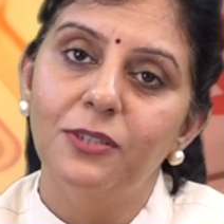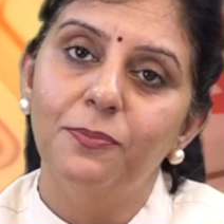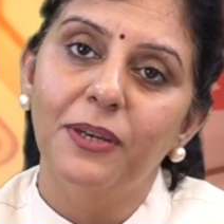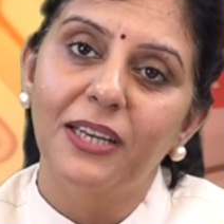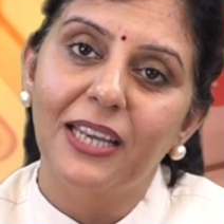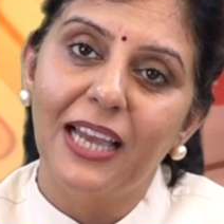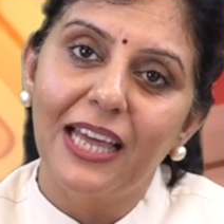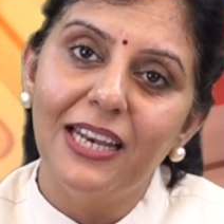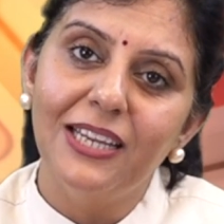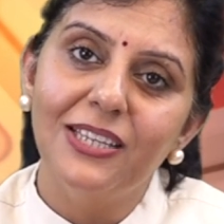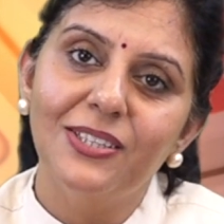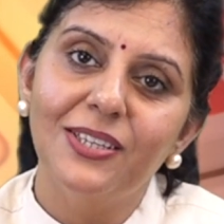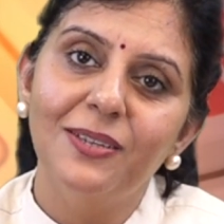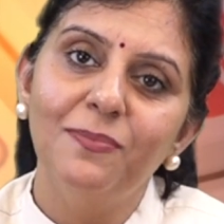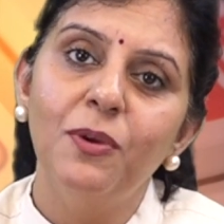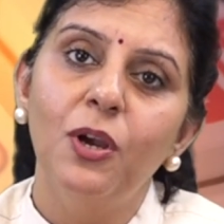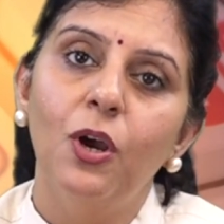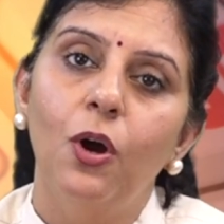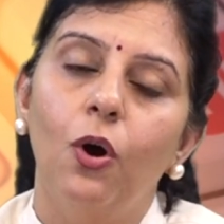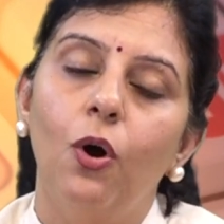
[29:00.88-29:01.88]

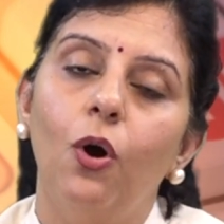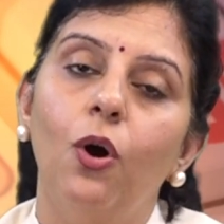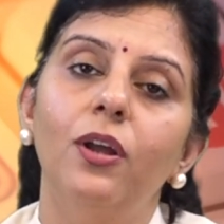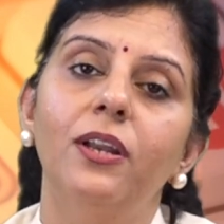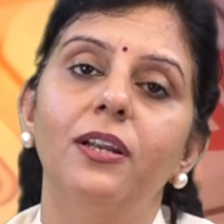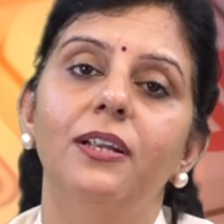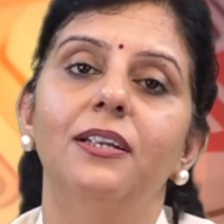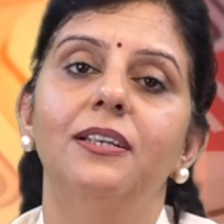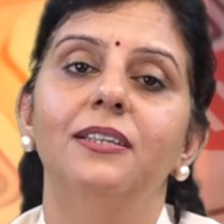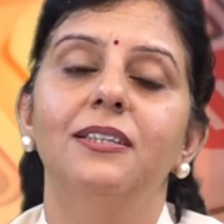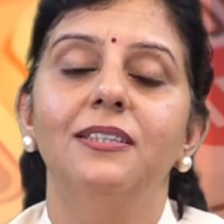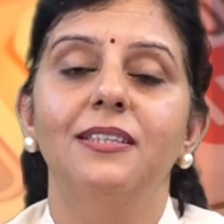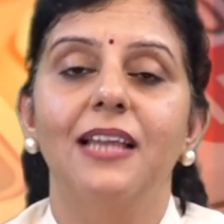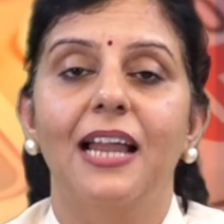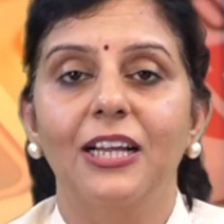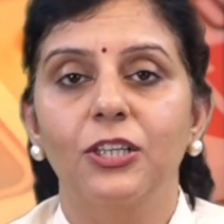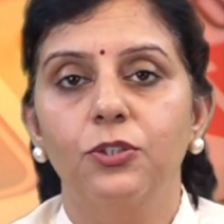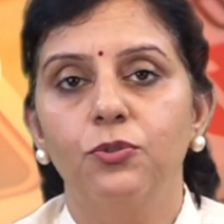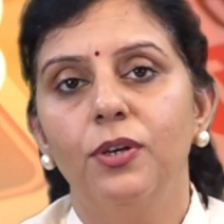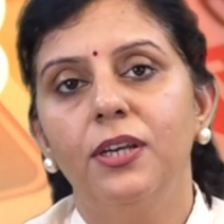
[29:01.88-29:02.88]
mechanism, or it is
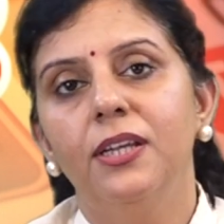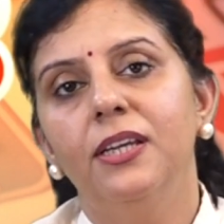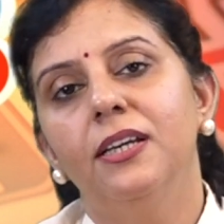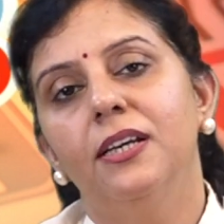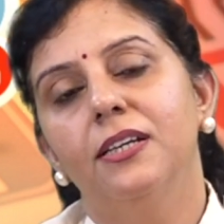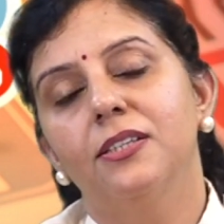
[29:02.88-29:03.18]
actually